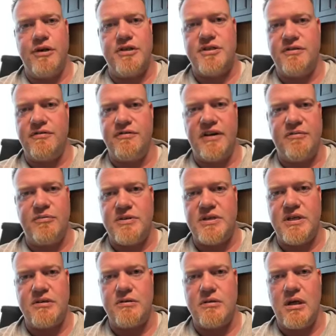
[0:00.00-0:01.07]
breached the
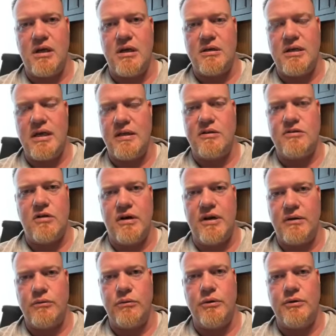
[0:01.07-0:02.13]
5% daily
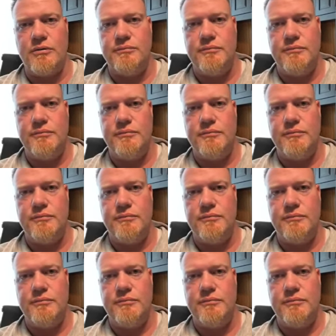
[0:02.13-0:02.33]
drawdown rule.